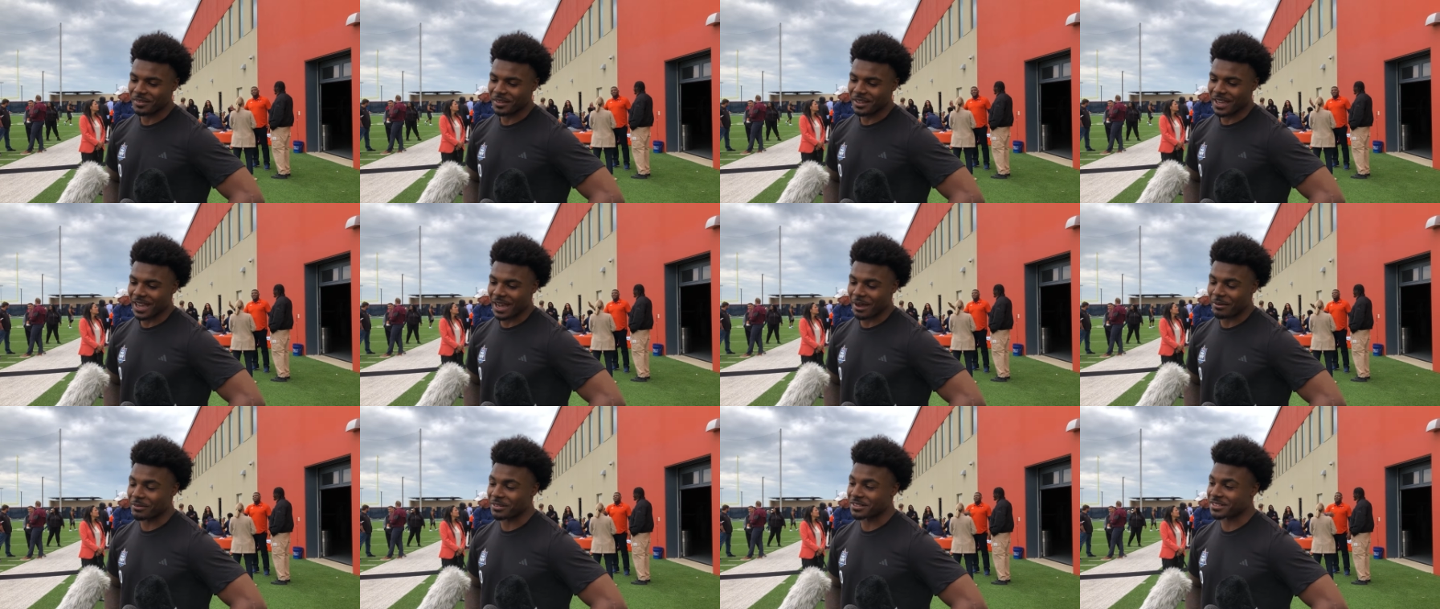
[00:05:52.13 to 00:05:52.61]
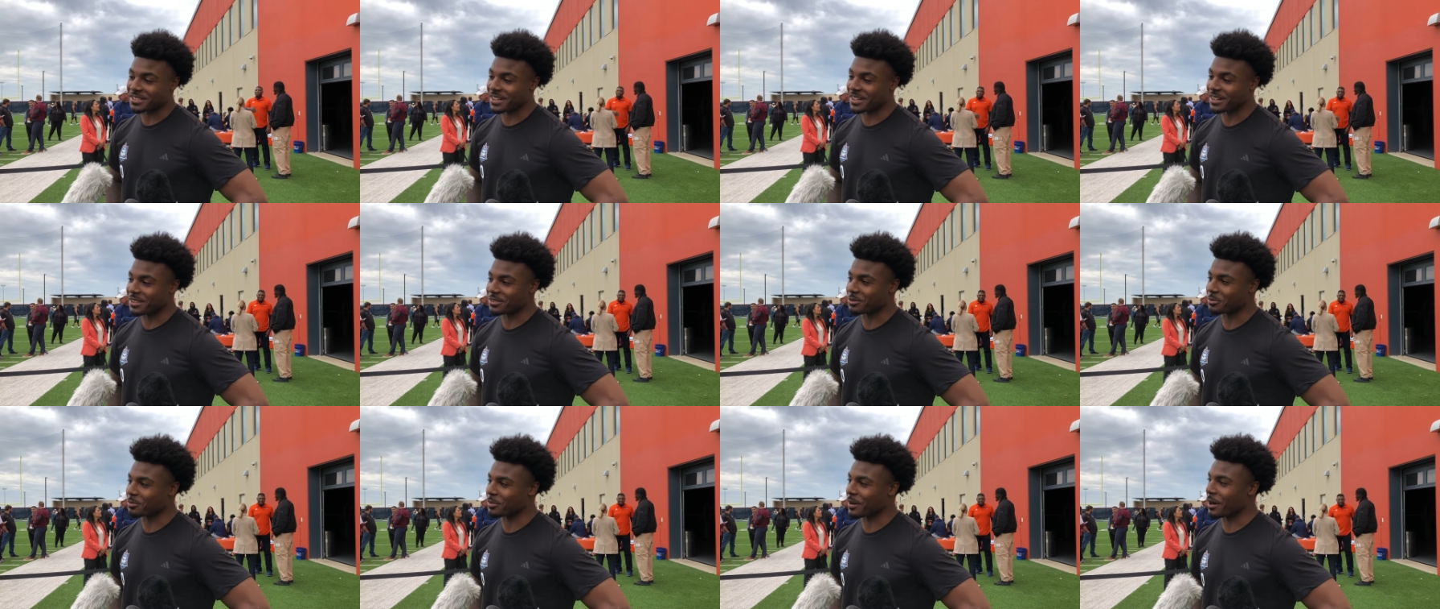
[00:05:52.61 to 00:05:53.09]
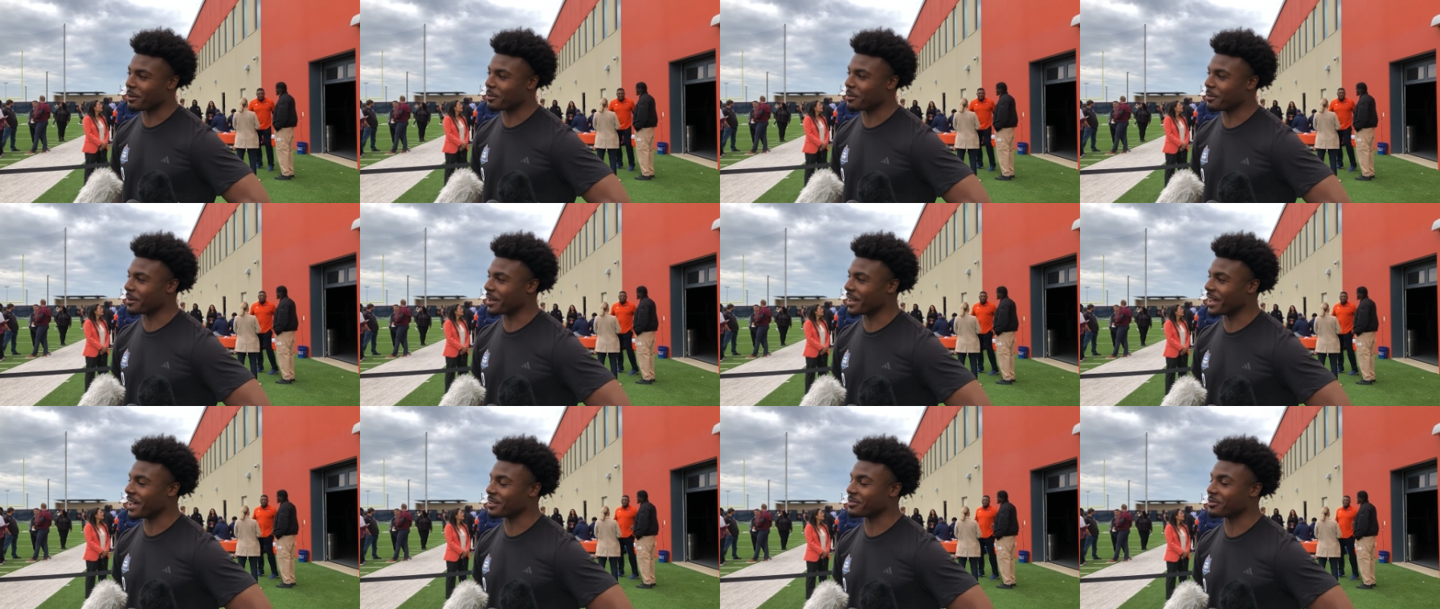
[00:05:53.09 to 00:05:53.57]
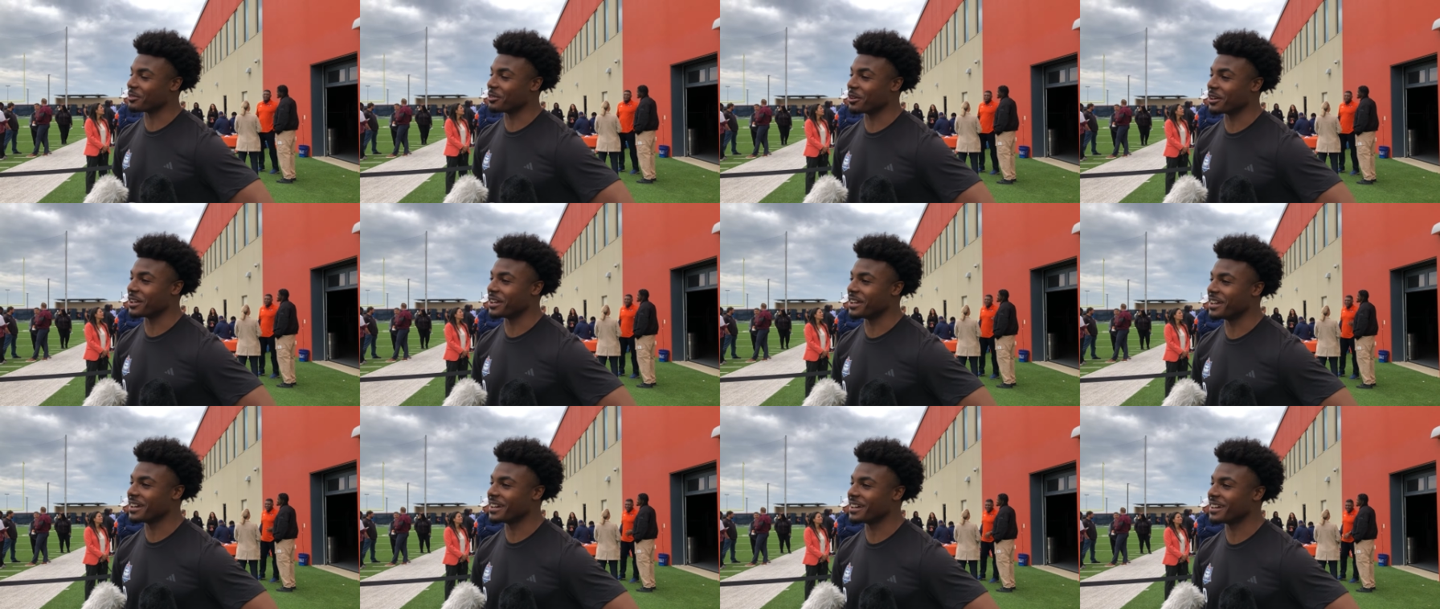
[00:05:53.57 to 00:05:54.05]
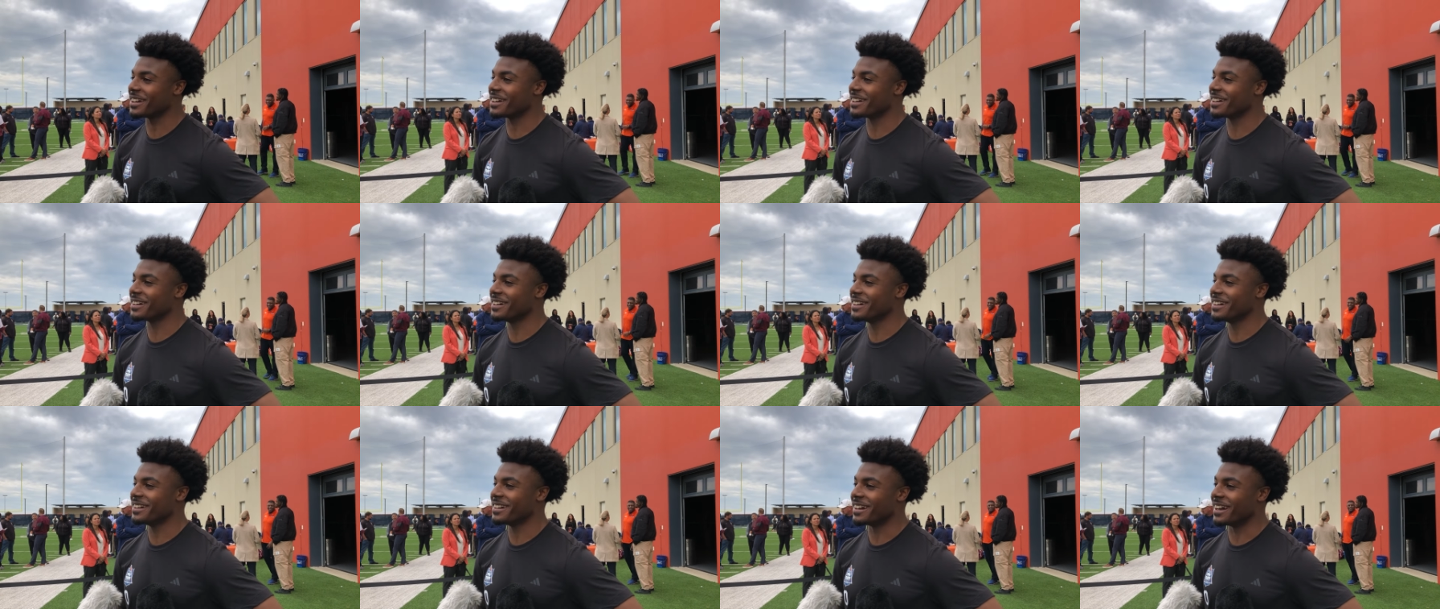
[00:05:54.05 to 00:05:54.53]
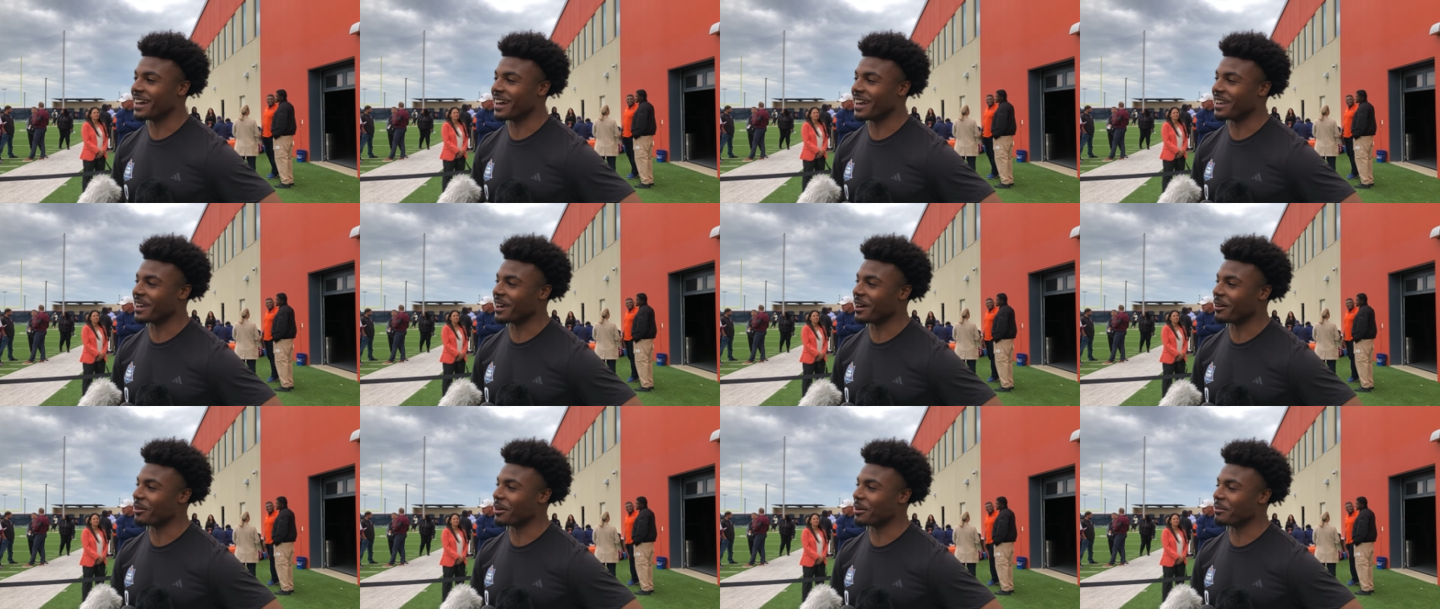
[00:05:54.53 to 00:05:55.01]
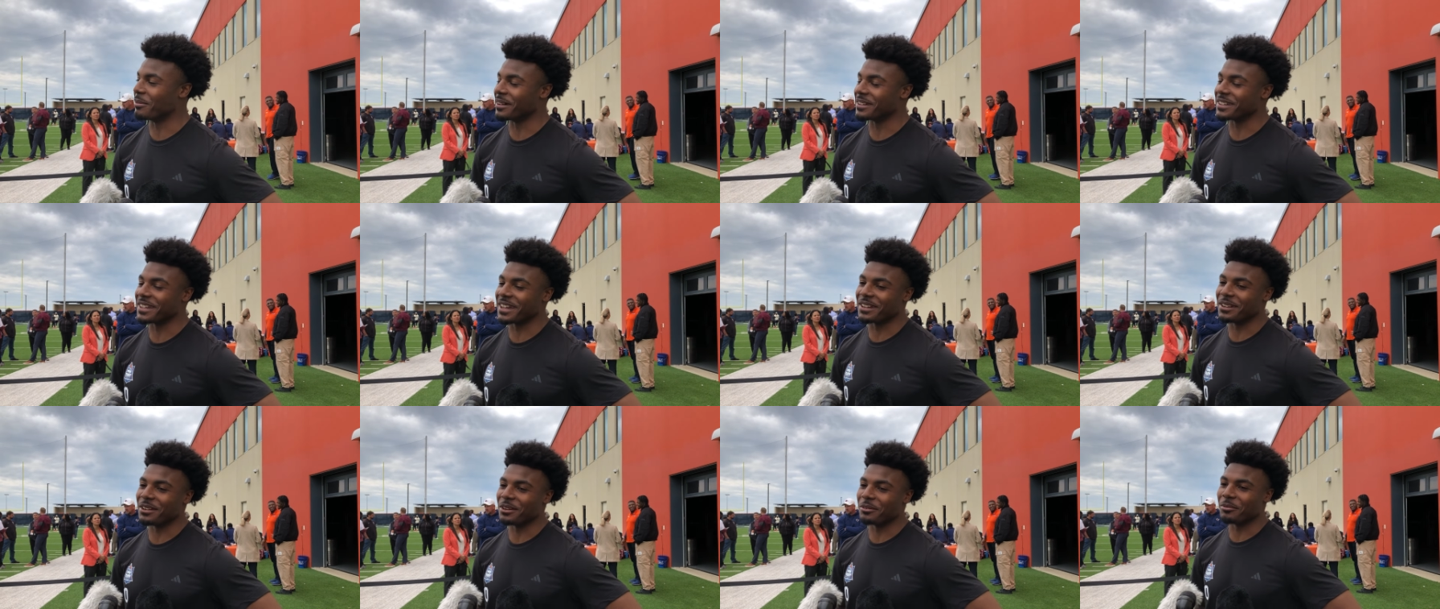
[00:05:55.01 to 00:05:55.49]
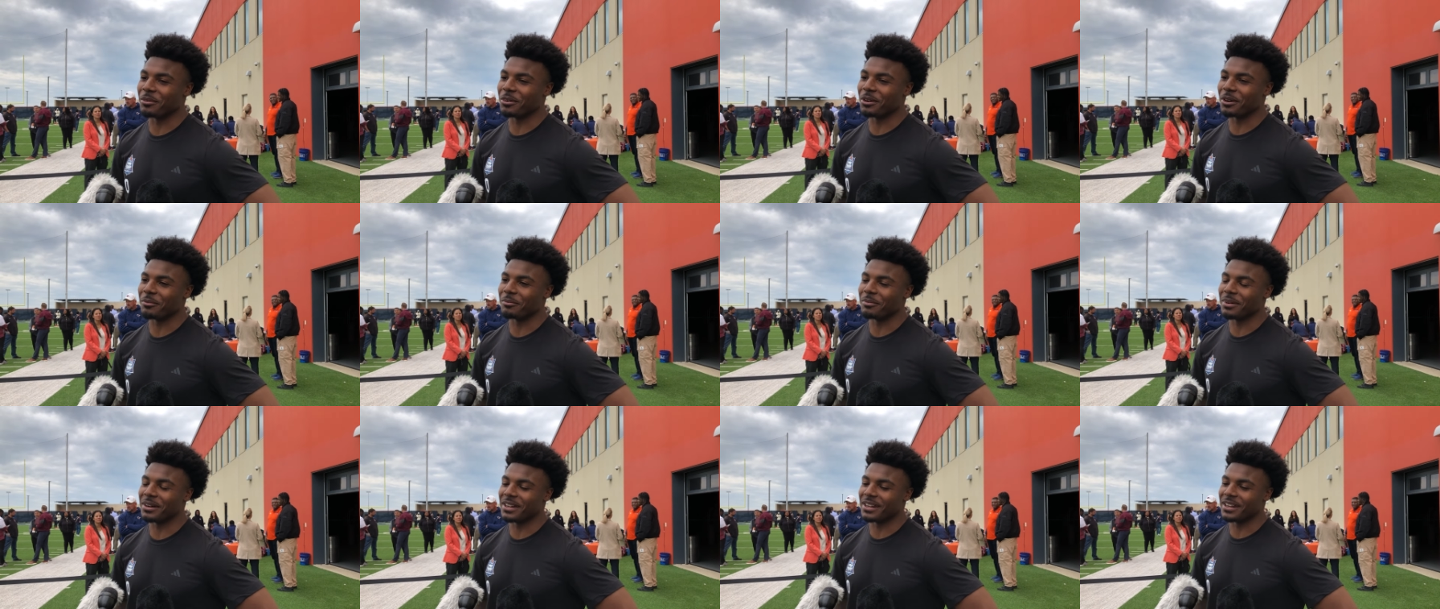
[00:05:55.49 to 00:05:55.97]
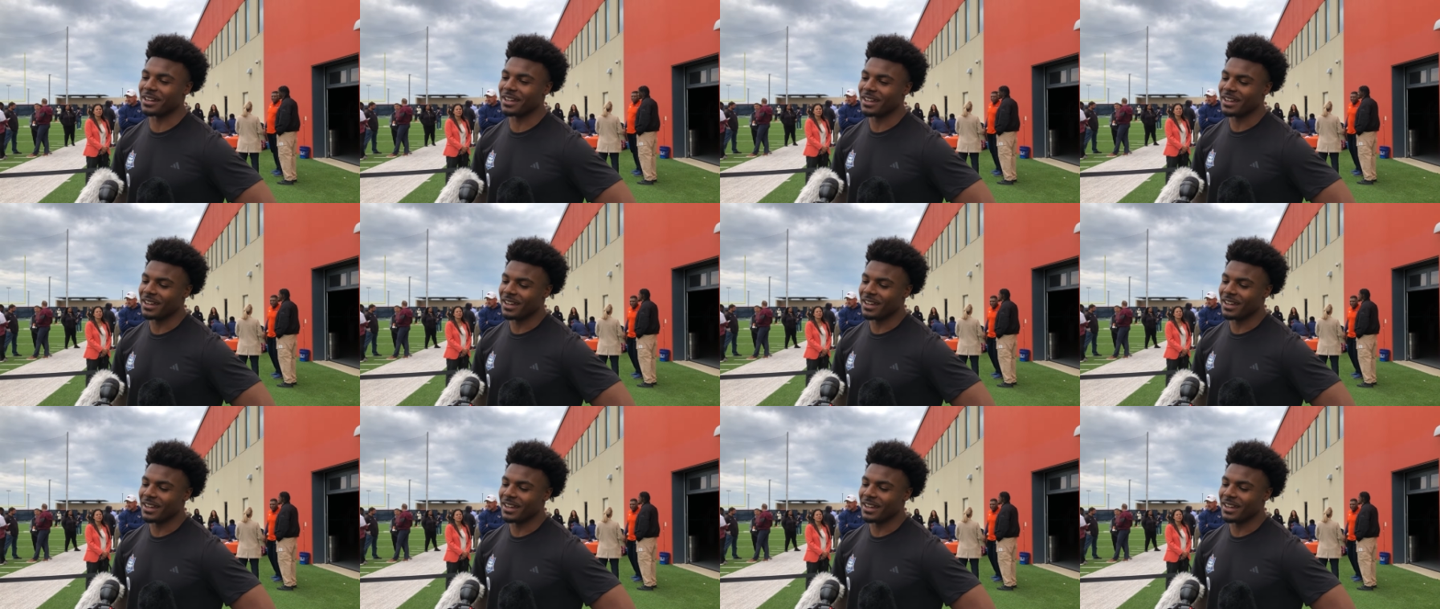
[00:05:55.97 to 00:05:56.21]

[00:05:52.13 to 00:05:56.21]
Happy to say this is probably my last 40. I ain't got to worry about that no more. But,